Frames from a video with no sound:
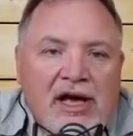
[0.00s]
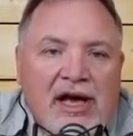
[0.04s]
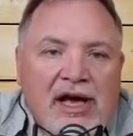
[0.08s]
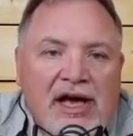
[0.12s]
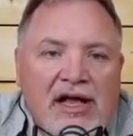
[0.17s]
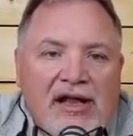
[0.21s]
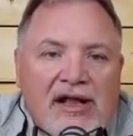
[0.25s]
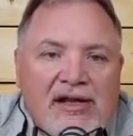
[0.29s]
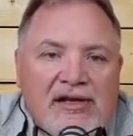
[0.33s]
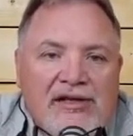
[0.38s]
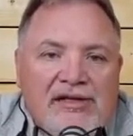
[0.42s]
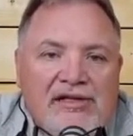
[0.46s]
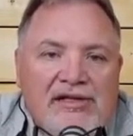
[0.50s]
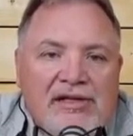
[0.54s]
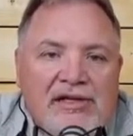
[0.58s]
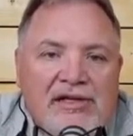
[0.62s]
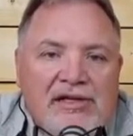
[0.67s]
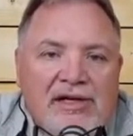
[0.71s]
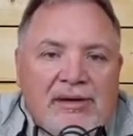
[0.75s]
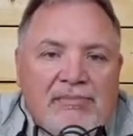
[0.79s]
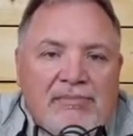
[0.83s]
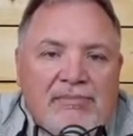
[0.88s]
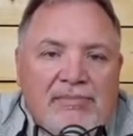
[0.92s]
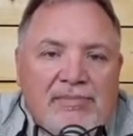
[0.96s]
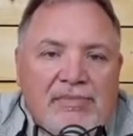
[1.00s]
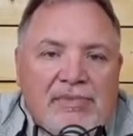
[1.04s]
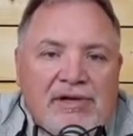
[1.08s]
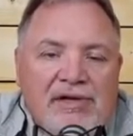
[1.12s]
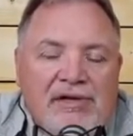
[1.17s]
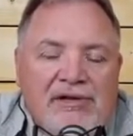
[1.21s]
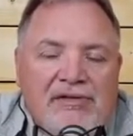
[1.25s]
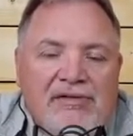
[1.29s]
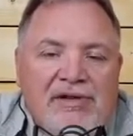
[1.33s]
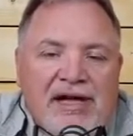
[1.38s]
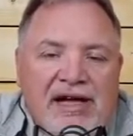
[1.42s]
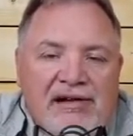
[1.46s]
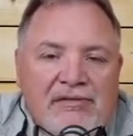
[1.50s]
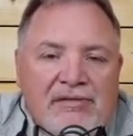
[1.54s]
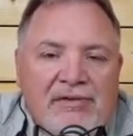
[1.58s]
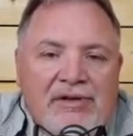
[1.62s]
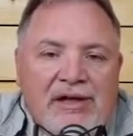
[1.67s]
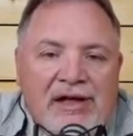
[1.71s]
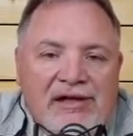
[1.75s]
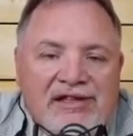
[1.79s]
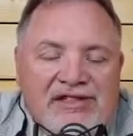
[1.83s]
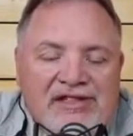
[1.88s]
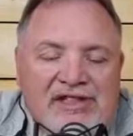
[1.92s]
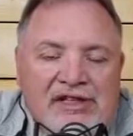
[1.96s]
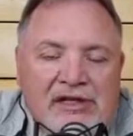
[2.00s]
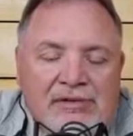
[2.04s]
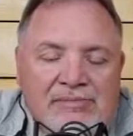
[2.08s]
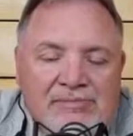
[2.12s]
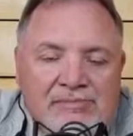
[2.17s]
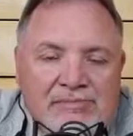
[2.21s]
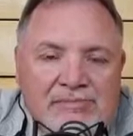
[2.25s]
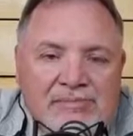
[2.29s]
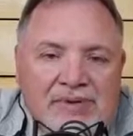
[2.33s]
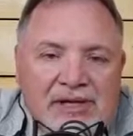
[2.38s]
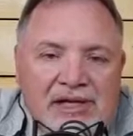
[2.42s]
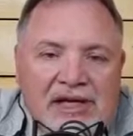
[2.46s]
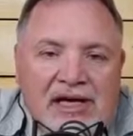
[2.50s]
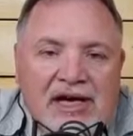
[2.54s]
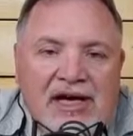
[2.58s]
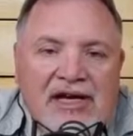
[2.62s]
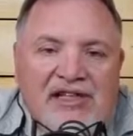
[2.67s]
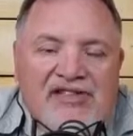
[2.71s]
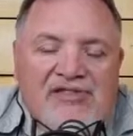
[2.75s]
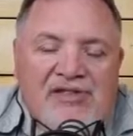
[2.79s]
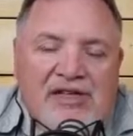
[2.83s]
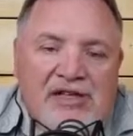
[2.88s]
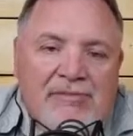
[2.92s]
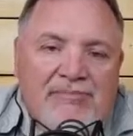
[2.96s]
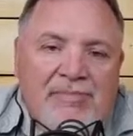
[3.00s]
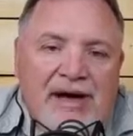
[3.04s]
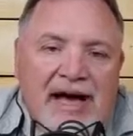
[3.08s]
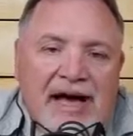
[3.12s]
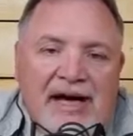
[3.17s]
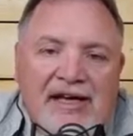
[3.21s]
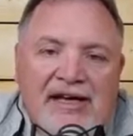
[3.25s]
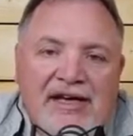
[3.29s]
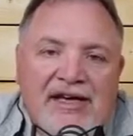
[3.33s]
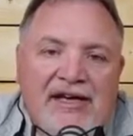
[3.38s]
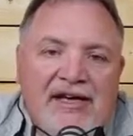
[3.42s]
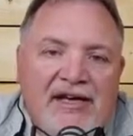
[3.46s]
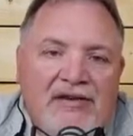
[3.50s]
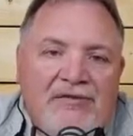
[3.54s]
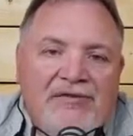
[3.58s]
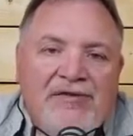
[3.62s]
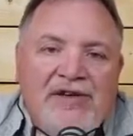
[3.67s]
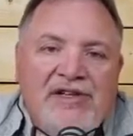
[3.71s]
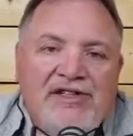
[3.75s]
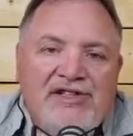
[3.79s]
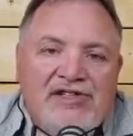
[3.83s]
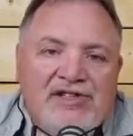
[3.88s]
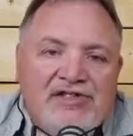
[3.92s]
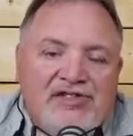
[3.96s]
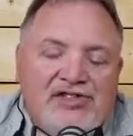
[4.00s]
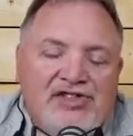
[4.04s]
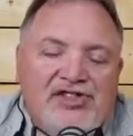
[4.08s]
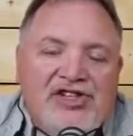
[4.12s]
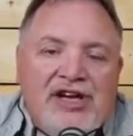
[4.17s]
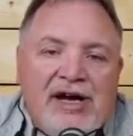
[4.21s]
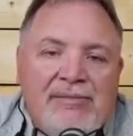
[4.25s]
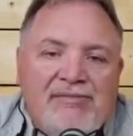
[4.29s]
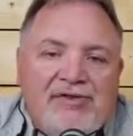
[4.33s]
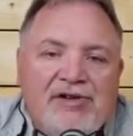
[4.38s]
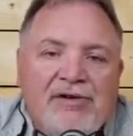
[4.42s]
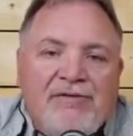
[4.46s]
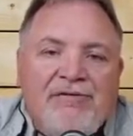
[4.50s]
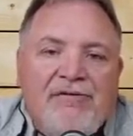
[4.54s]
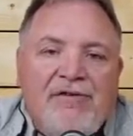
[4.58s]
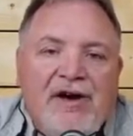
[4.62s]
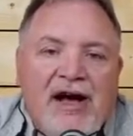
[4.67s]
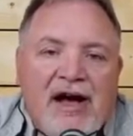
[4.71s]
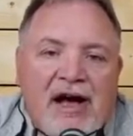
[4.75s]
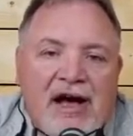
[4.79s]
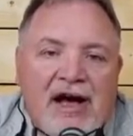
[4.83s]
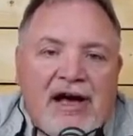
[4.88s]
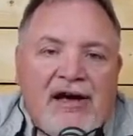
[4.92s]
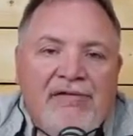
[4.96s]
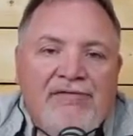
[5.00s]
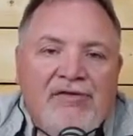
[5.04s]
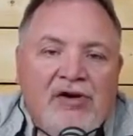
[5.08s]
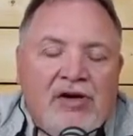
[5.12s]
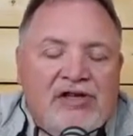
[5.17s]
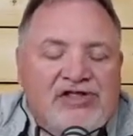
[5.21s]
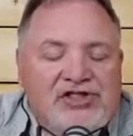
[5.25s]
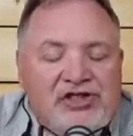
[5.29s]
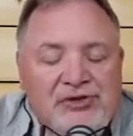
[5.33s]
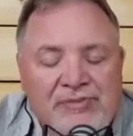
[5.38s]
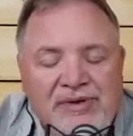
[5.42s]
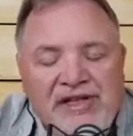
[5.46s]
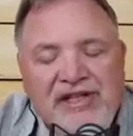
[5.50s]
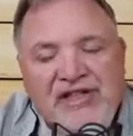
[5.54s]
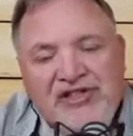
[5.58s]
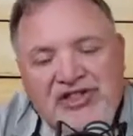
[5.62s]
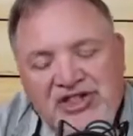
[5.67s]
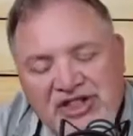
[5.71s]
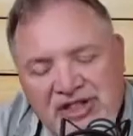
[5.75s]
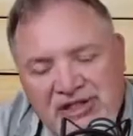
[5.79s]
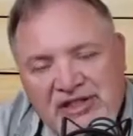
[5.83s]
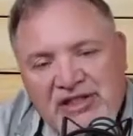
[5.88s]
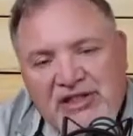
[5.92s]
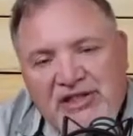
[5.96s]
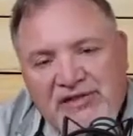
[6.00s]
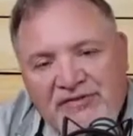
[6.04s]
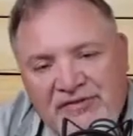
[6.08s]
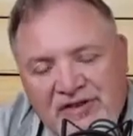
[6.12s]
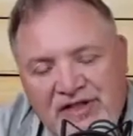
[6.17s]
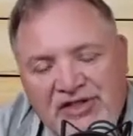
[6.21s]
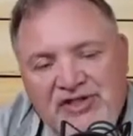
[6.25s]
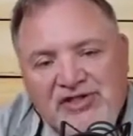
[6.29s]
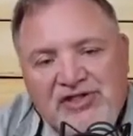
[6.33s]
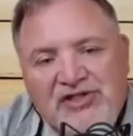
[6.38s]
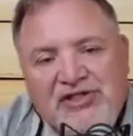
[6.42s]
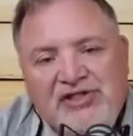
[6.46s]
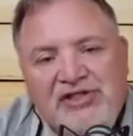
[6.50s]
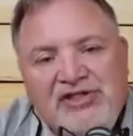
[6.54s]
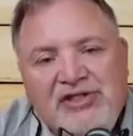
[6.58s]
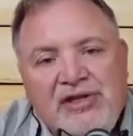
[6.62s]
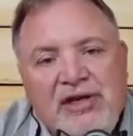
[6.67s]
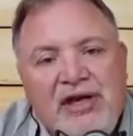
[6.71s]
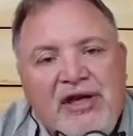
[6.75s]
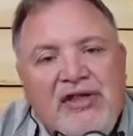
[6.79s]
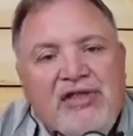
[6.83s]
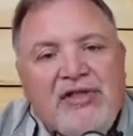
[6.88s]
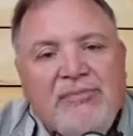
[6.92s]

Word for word: And um, that that's going to be us unpacking Ephesians chapter five, or excuse me, Ephesians,